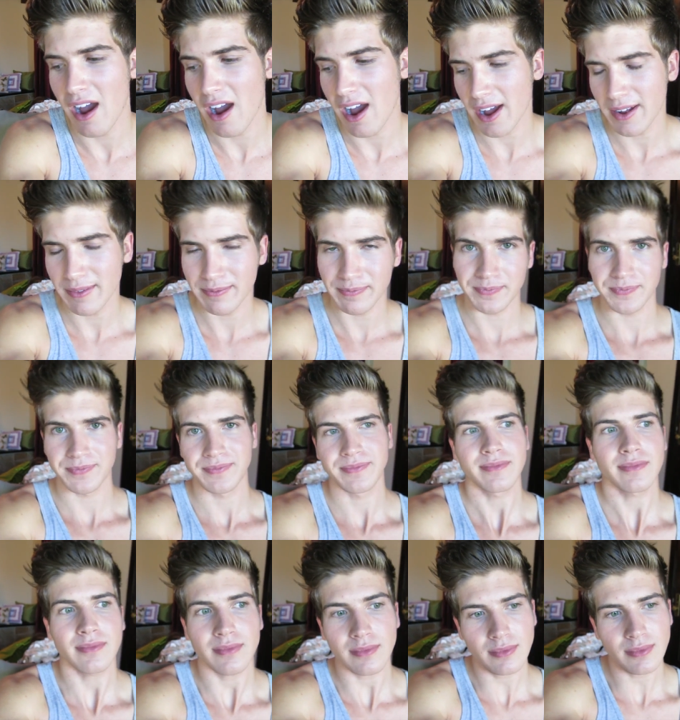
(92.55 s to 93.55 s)
Um, channel.
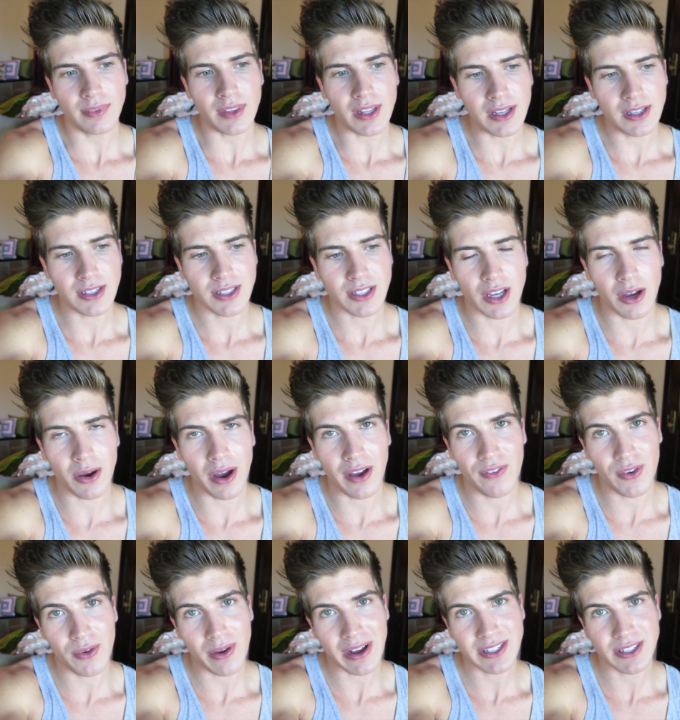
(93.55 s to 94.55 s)
So
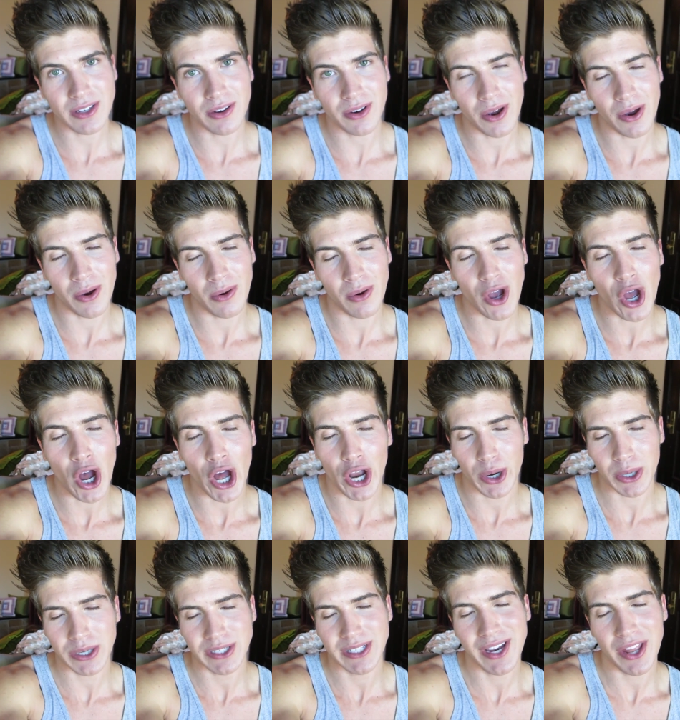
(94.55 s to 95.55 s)
if you guys don't know,
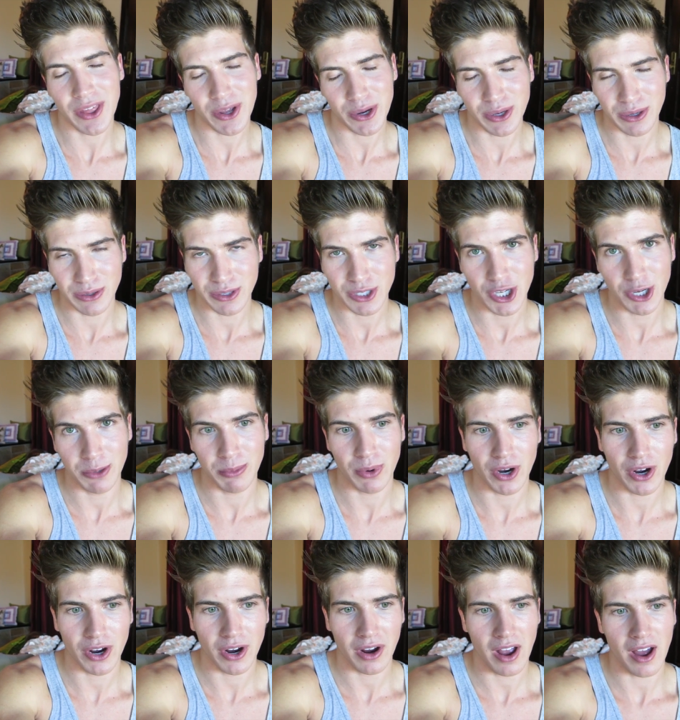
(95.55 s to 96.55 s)
Connor is another
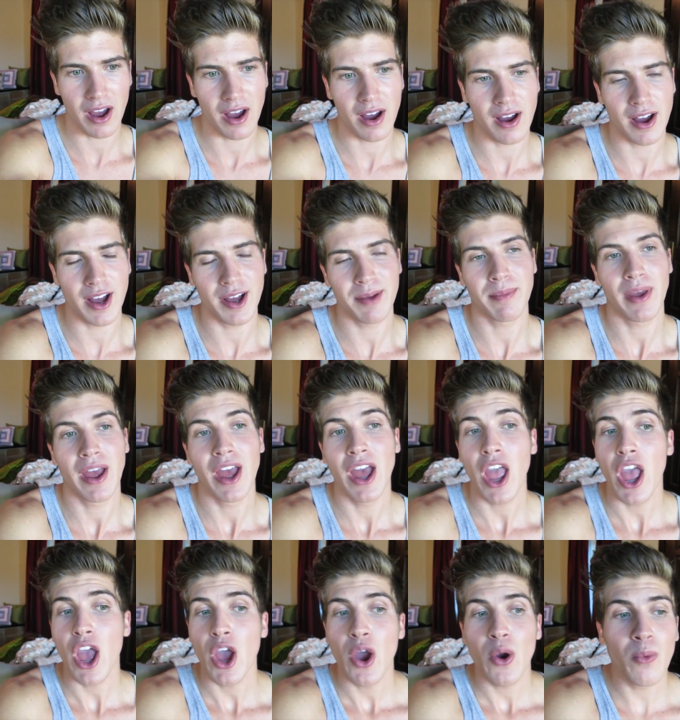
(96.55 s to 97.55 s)
YouTuber. Um,
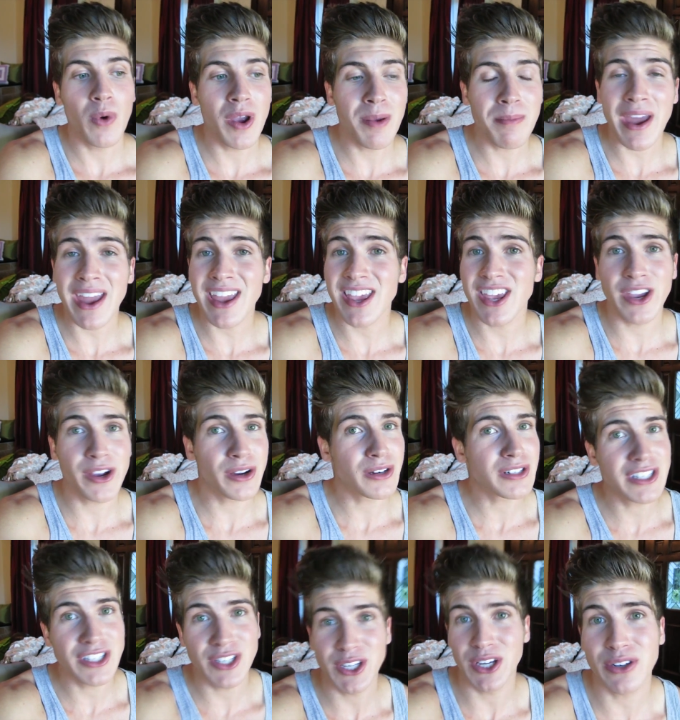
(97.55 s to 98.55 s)
we met
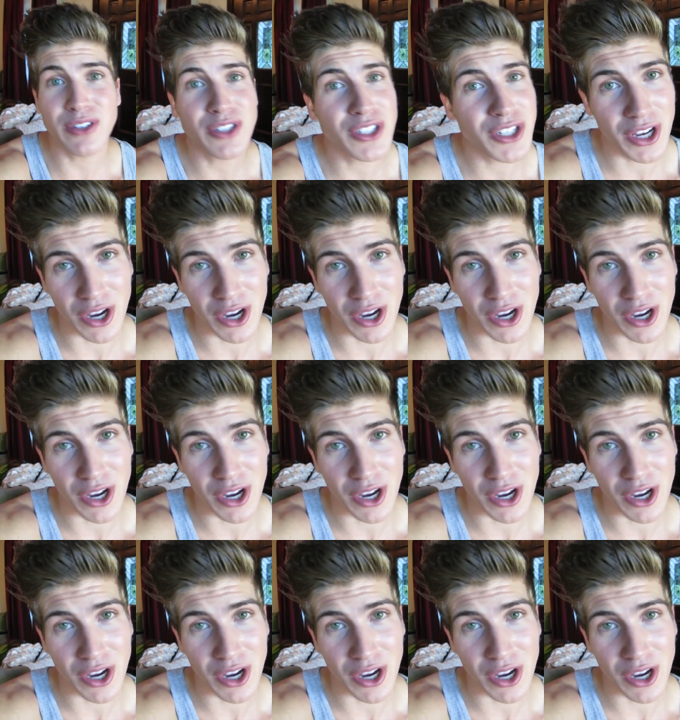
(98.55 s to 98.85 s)
years and years